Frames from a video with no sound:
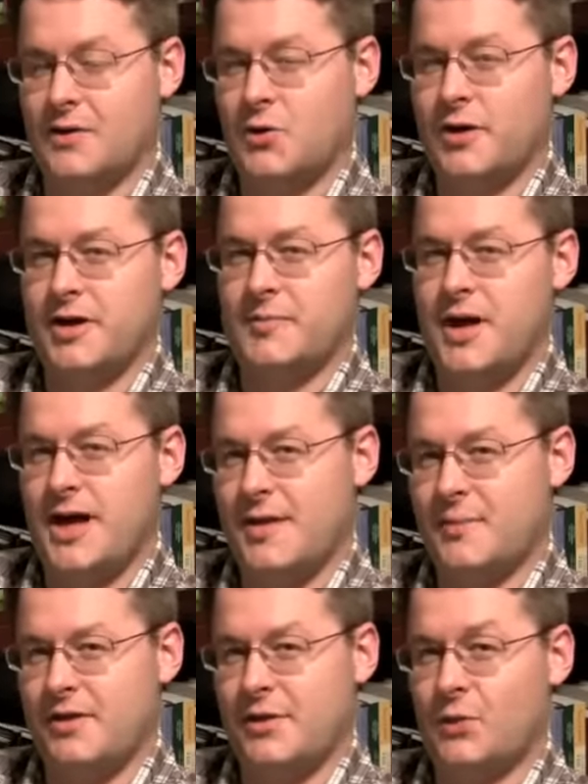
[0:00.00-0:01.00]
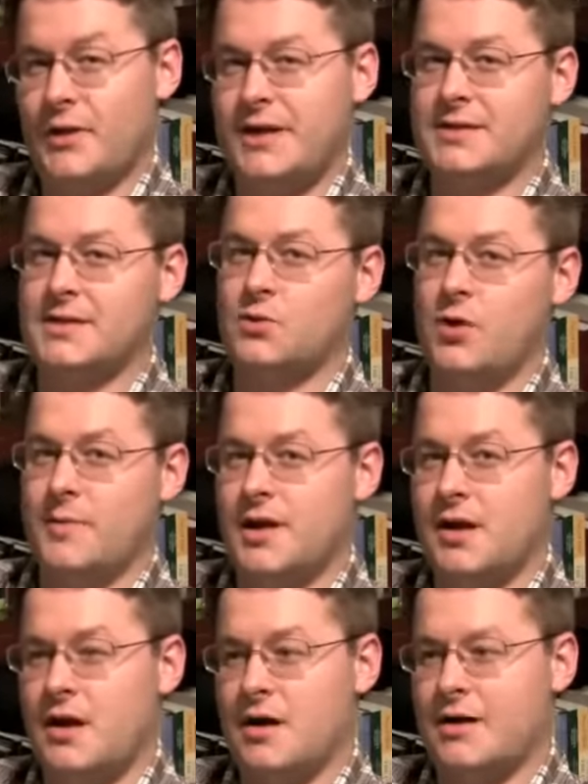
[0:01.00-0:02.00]
According to Muhammad, the reason
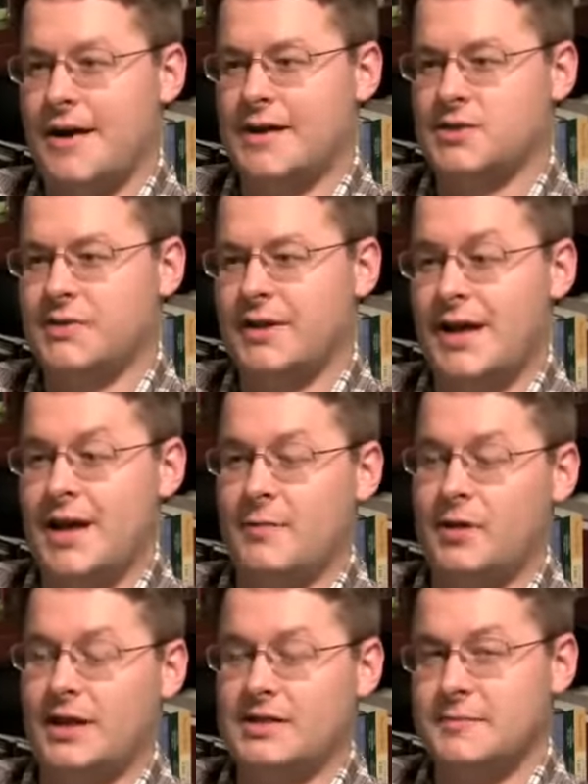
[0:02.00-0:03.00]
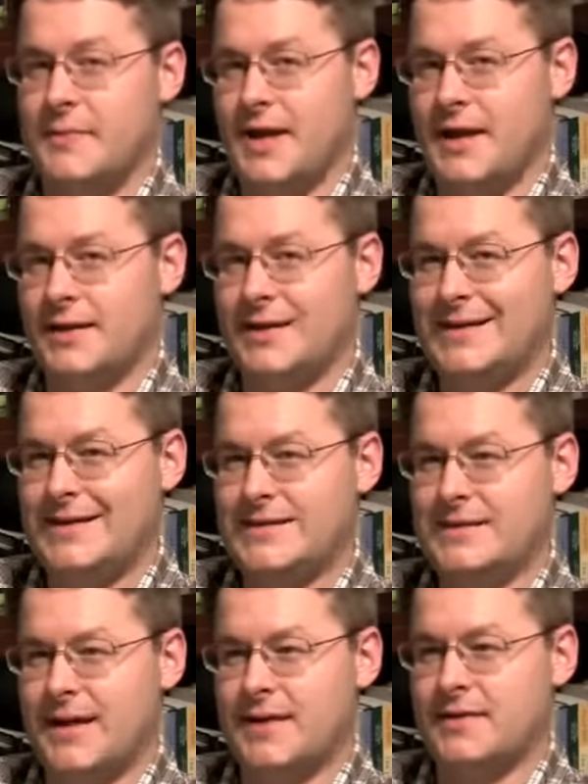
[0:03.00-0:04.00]
women aren't as reliable as men
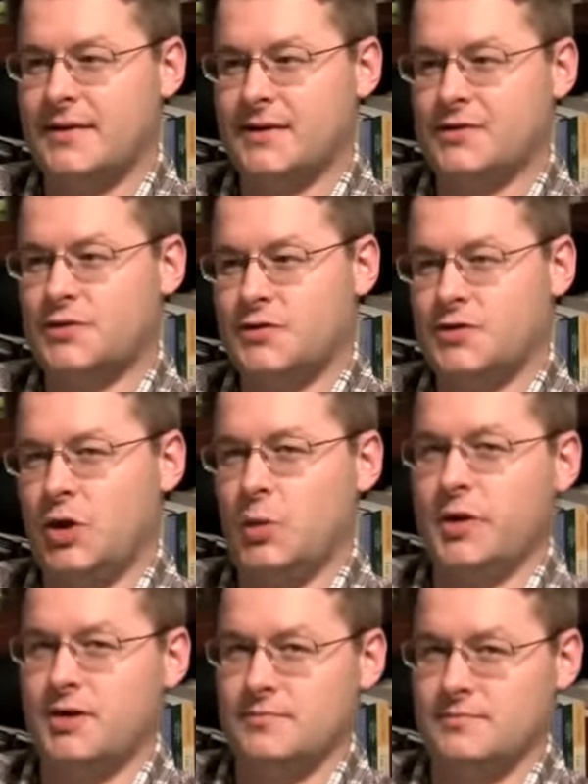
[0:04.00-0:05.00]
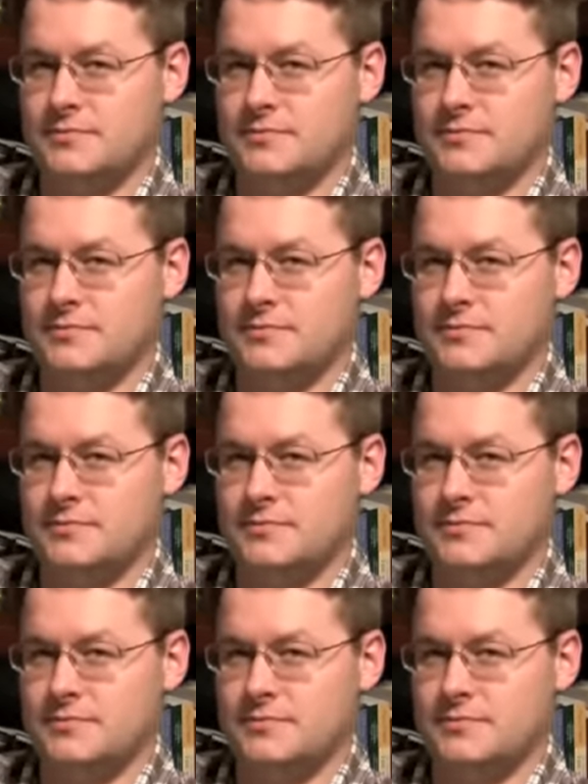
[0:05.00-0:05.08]
is that they're stupid.